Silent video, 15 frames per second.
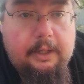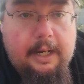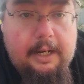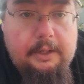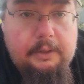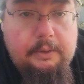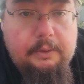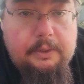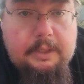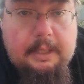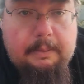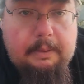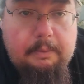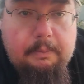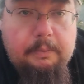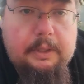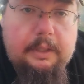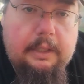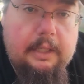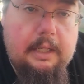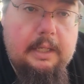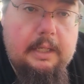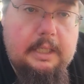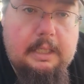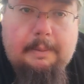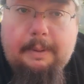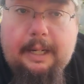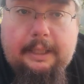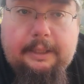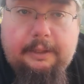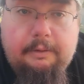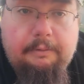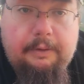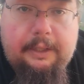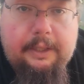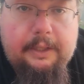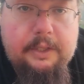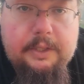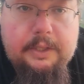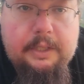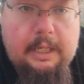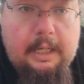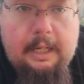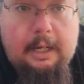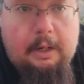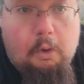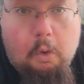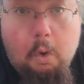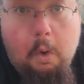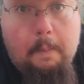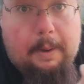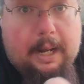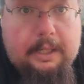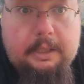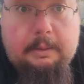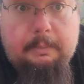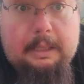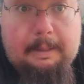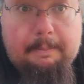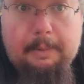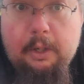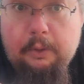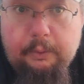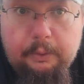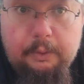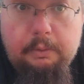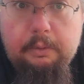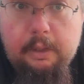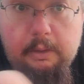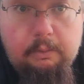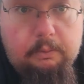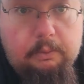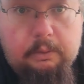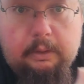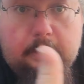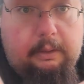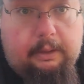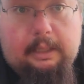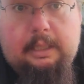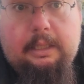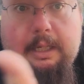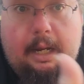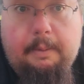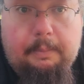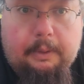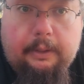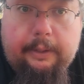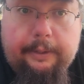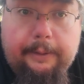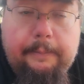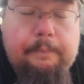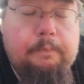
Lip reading: and do something with some action figures, or possibly both. Who knows? Things happen, you know.